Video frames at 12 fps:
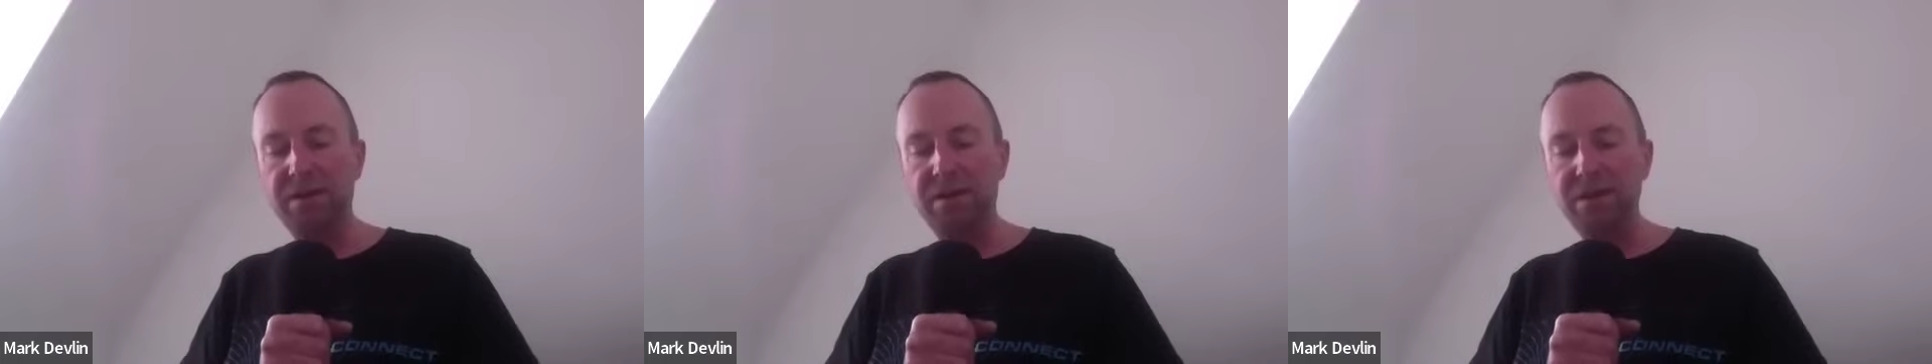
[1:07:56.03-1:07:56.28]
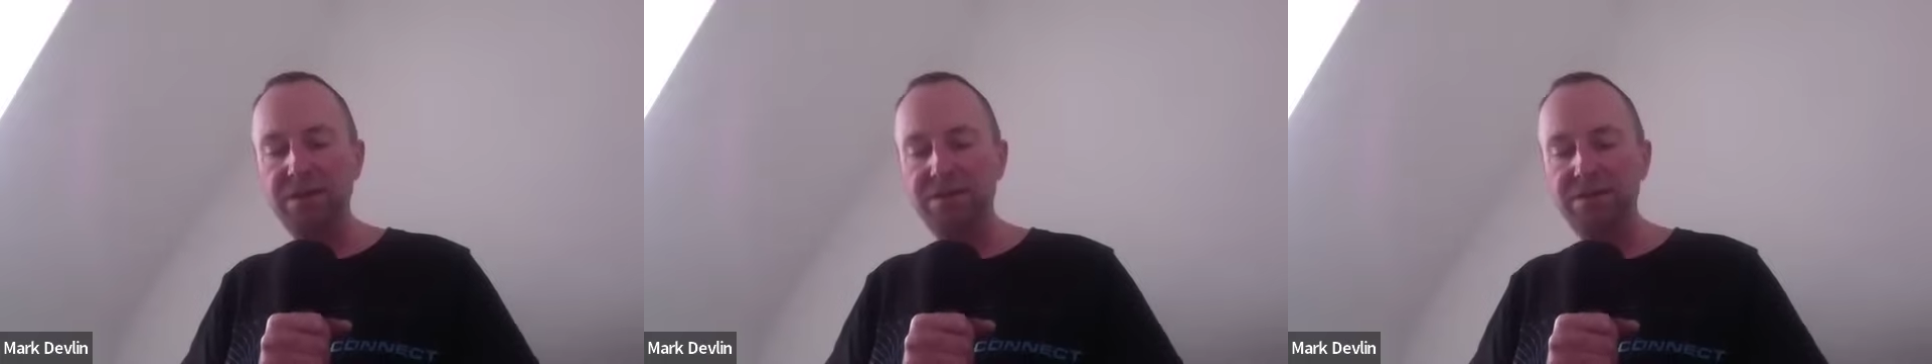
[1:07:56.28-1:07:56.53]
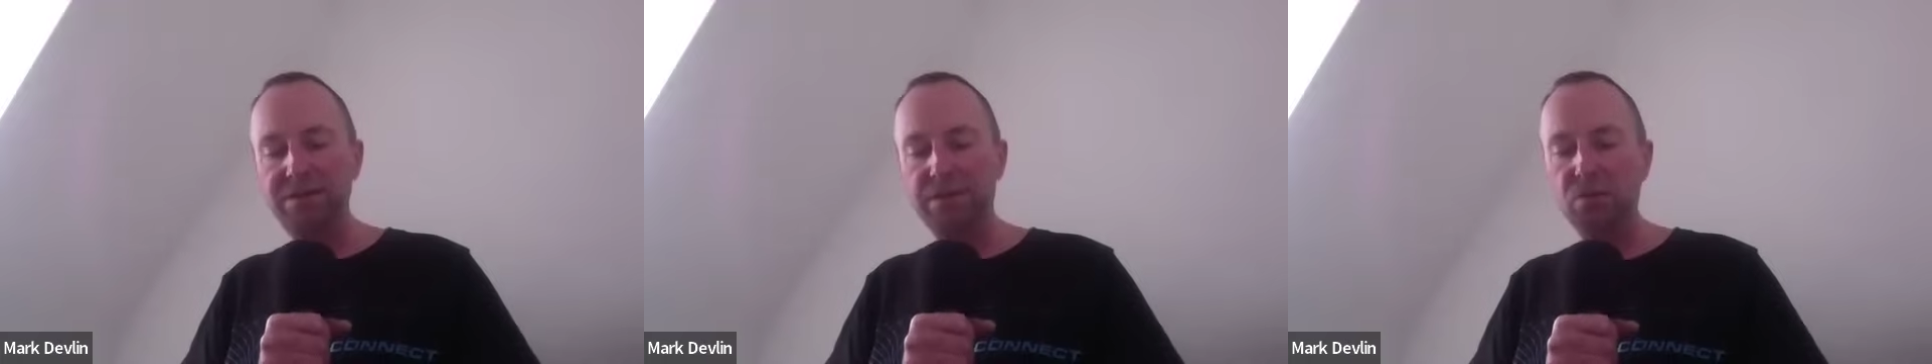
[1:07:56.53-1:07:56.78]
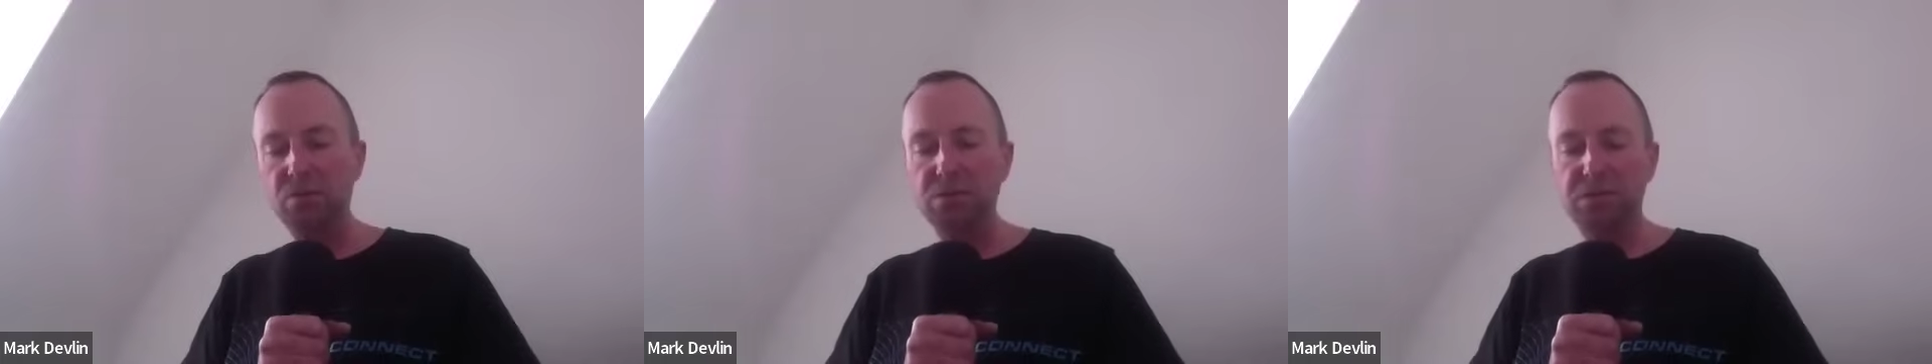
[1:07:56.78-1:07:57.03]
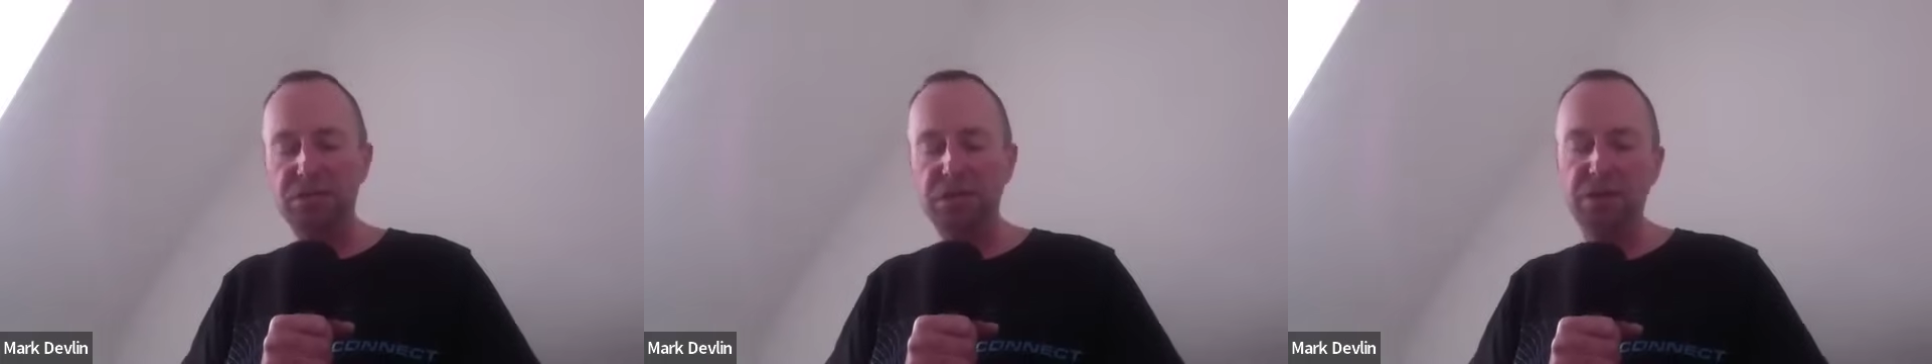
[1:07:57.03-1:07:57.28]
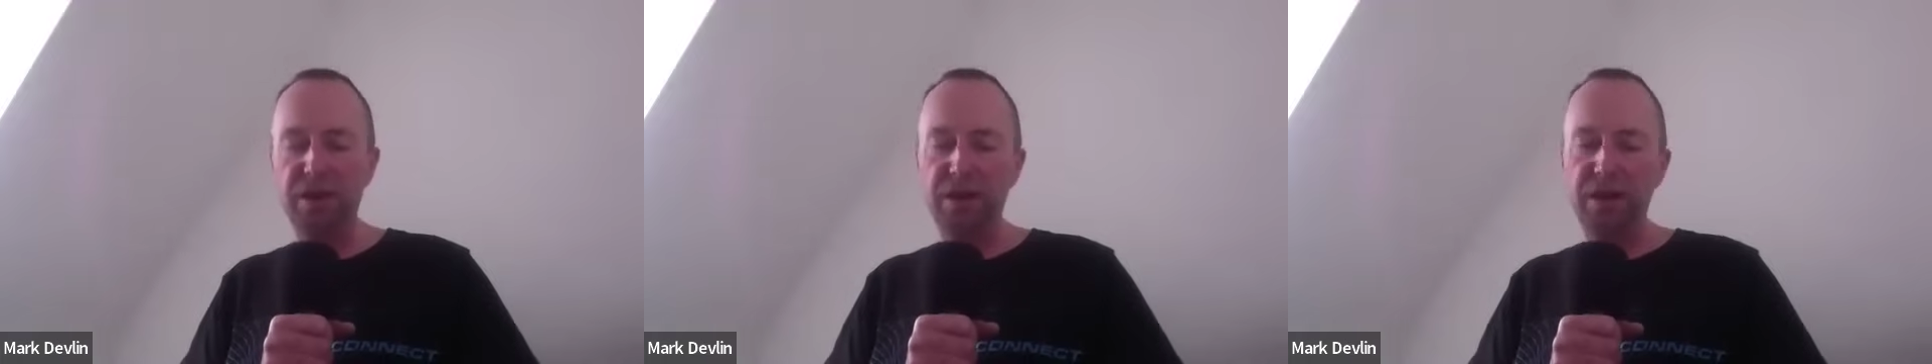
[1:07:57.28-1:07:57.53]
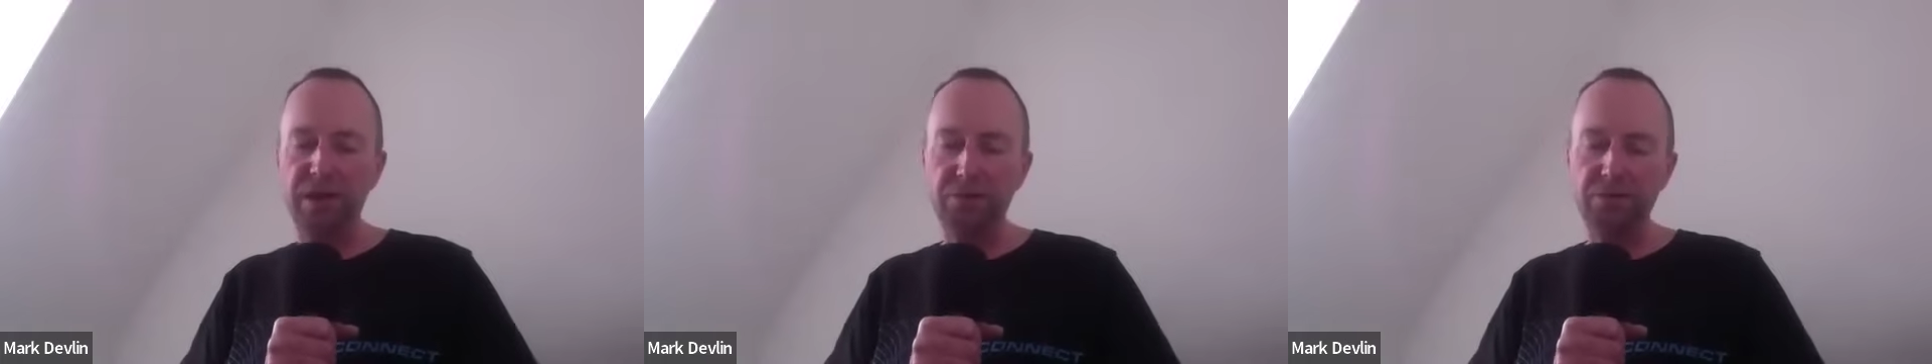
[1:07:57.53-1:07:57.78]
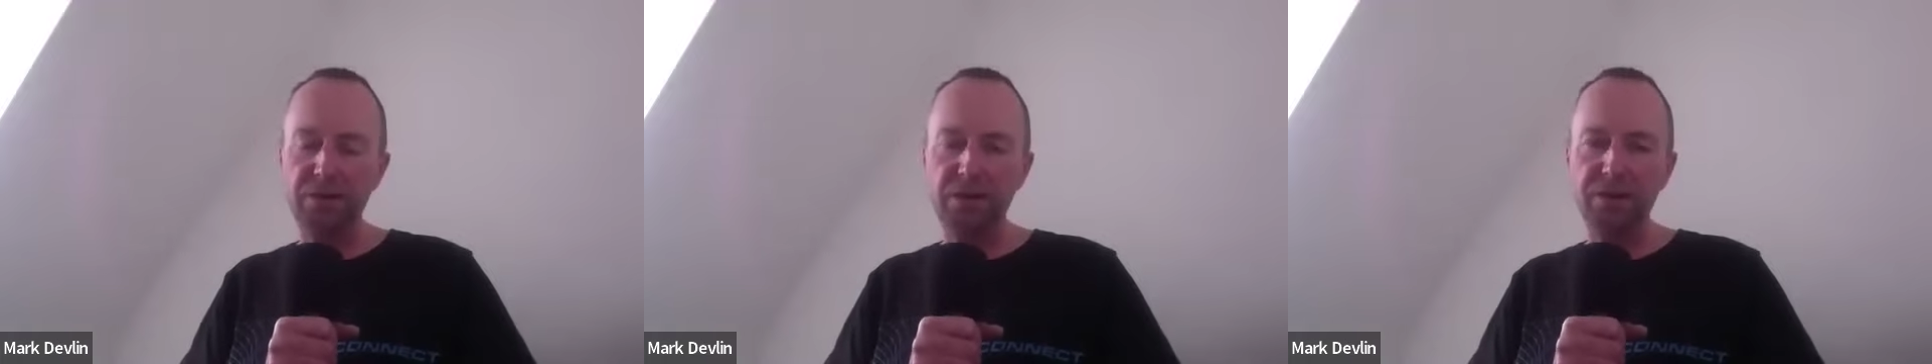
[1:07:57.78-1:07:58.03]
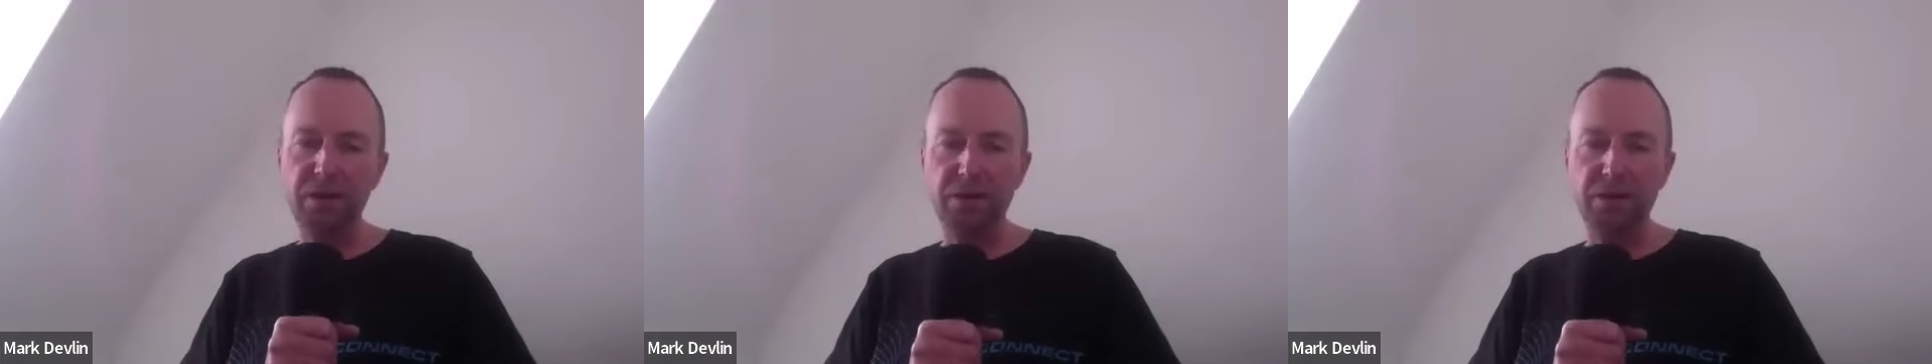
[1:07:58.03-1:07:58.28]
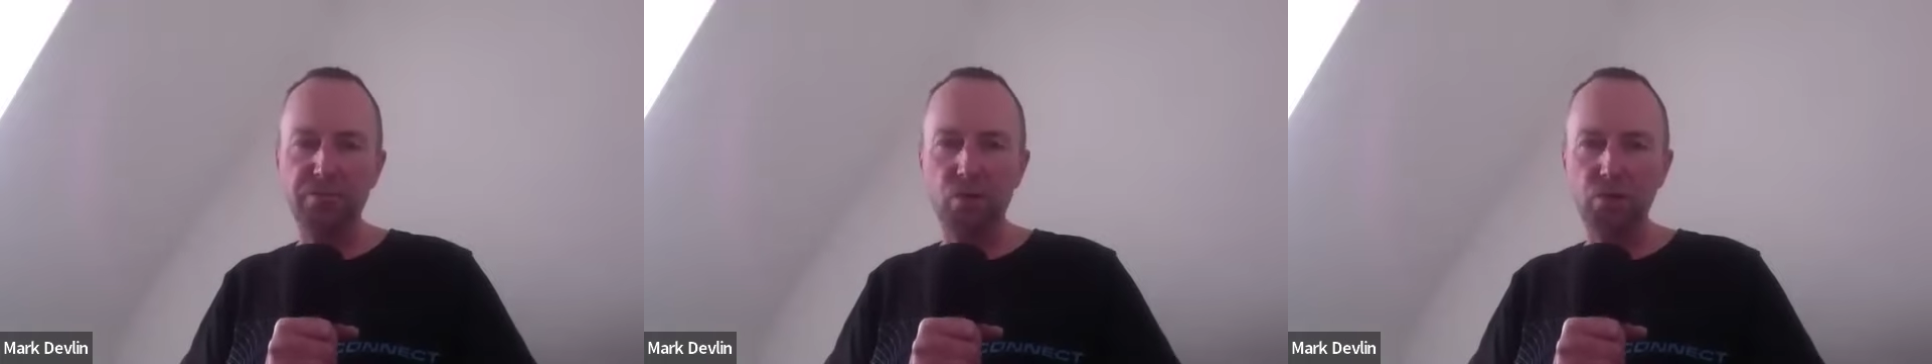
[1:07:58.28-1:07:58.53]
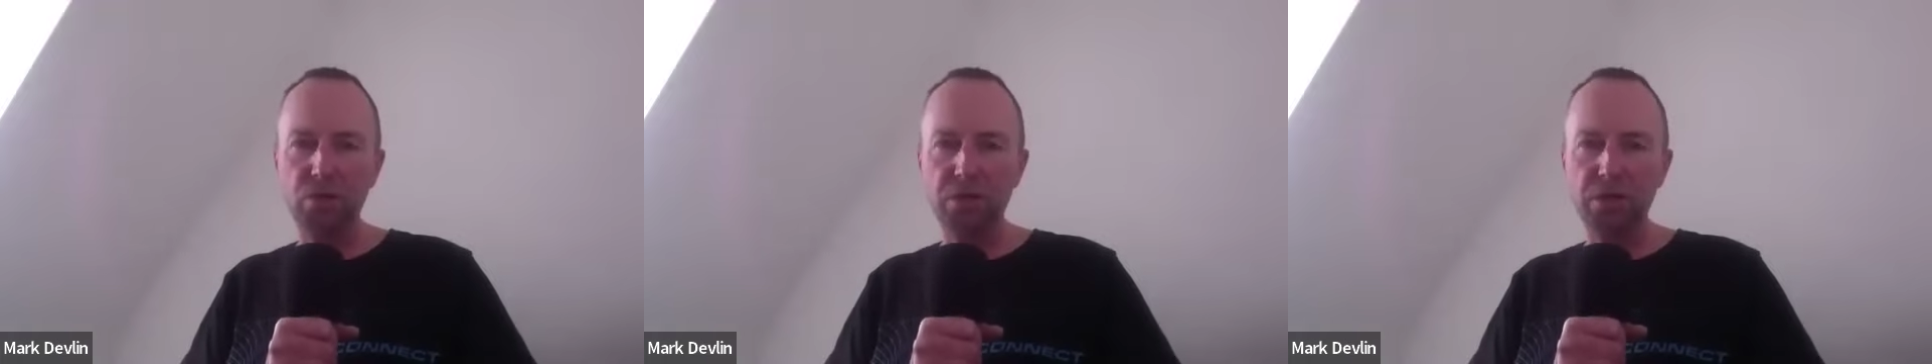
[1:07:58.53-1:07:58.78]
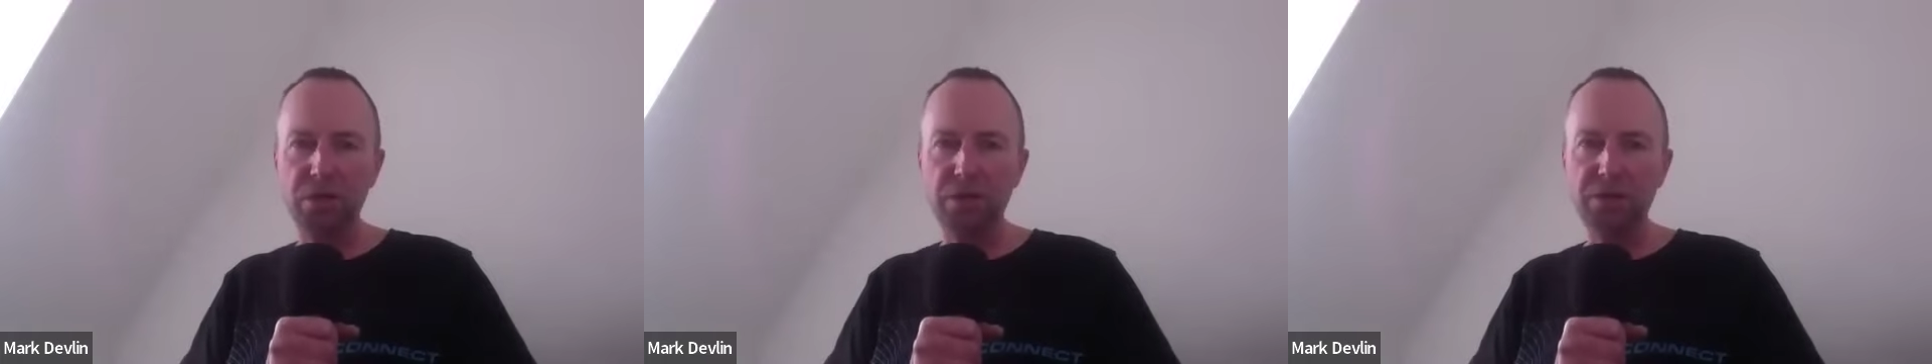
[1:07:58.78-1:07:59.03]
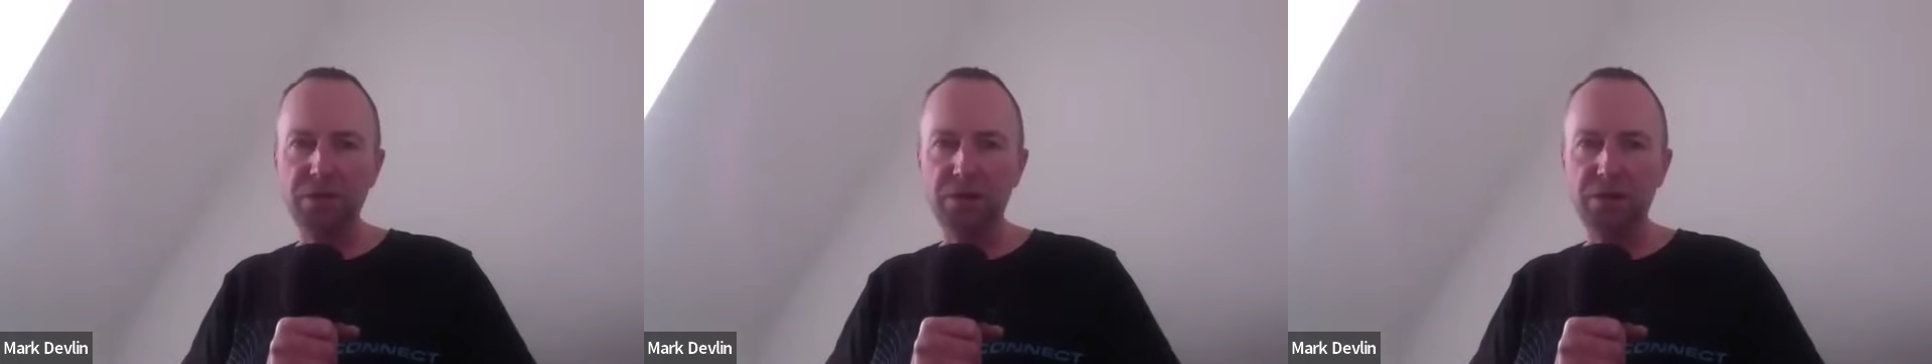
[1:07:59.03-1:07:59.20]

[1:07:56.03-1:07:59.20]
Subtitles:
I don't see that happening, unfortunately.